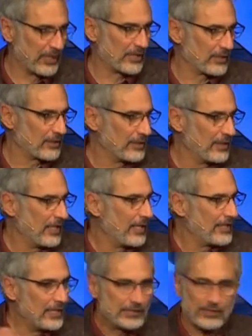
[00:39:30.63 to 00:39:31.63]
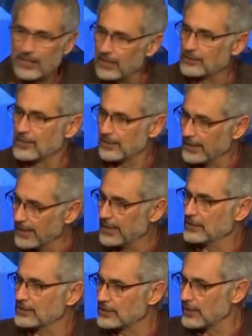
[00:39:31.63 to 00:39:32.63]
better. These are things that lead
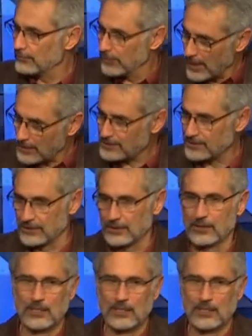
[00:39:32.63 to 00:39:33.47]
us to blessing.